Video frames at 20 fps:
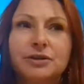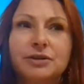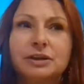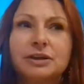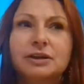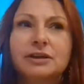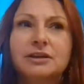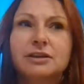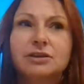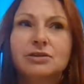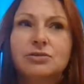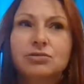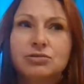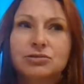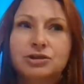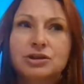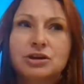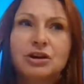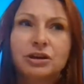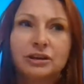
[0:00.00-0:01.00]
the
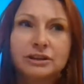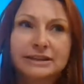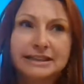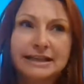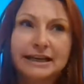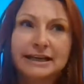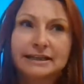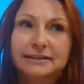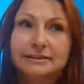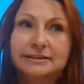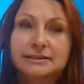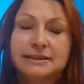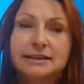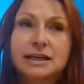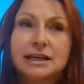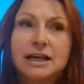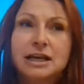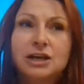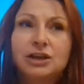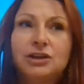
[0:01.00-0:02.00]
course content,
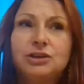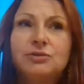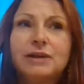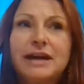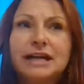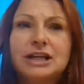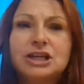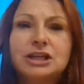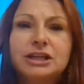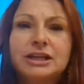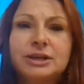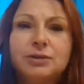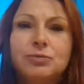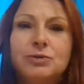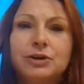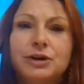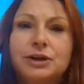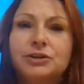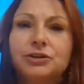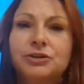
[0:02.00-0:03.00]
you actually
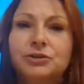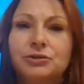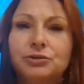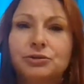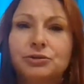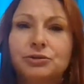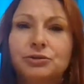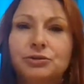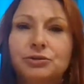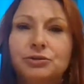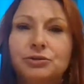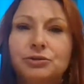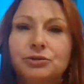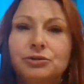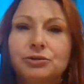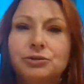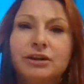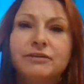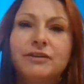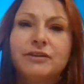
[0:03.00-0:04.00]
work through a
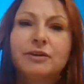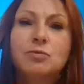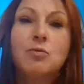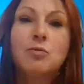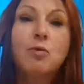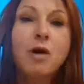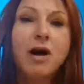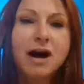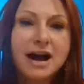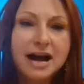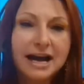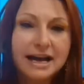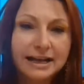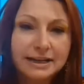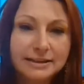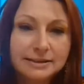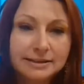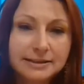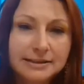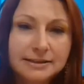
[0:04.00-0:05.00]
lot of the
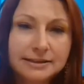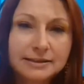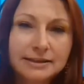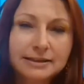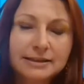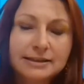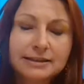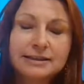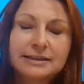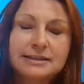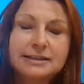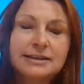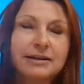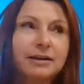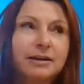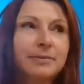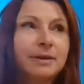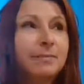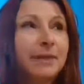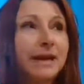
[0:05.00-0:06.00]
whys. So
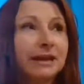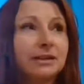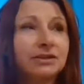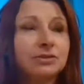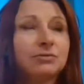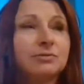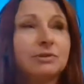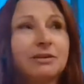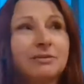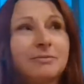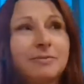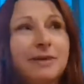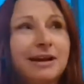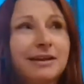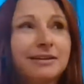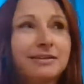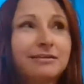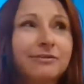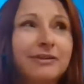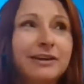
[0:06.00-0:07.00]
coming back to one of my
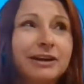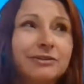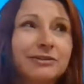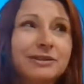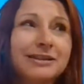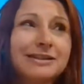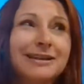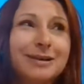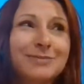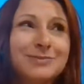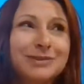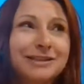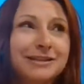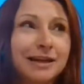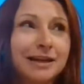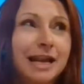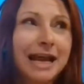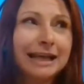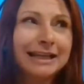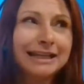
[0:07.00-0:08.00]
other favorites, Simon
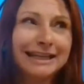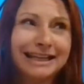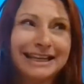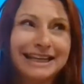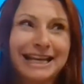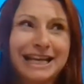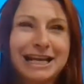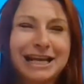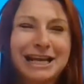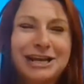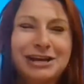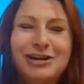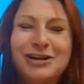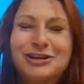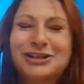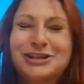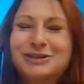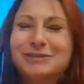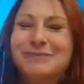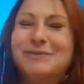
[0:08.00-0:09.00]
Sinek, not
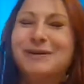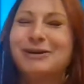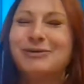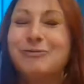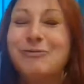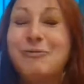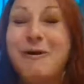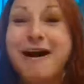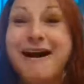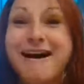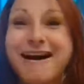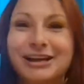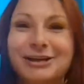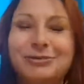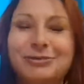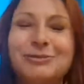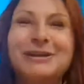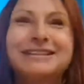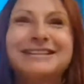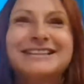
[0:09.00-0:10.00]
just about why. You
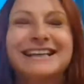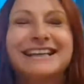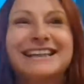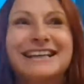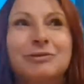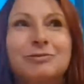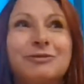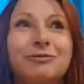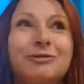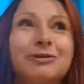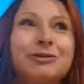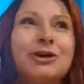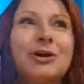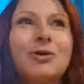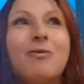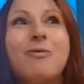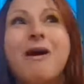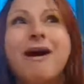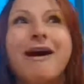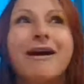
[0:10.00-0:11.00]
always think that if you know
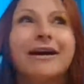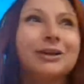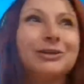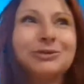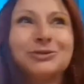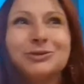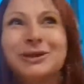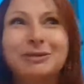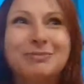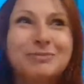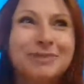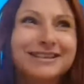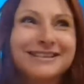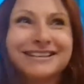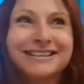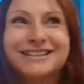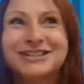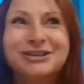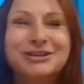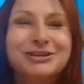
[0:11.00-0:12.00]
why you're doing
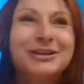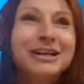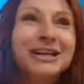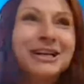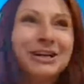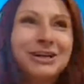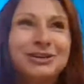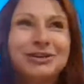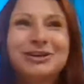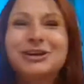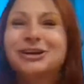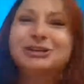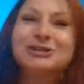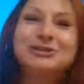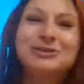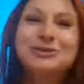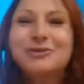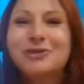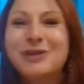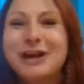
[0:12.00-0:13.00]
business, you're going to
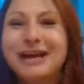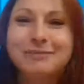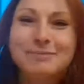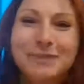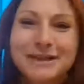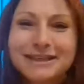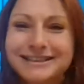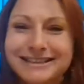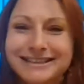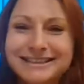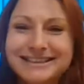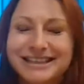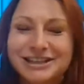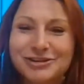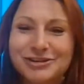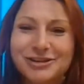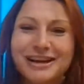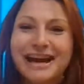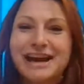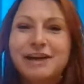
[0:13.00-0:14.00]
do great business and
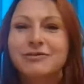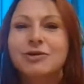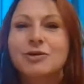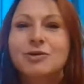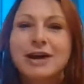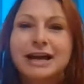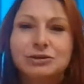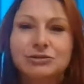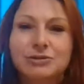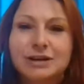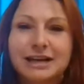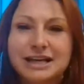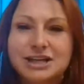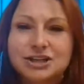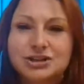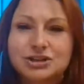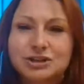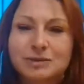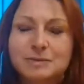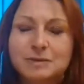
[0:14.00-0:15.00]
you're going to have great
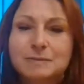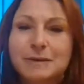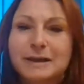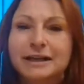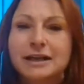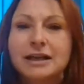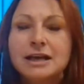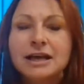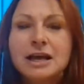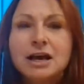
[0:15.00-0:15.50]
relationships. But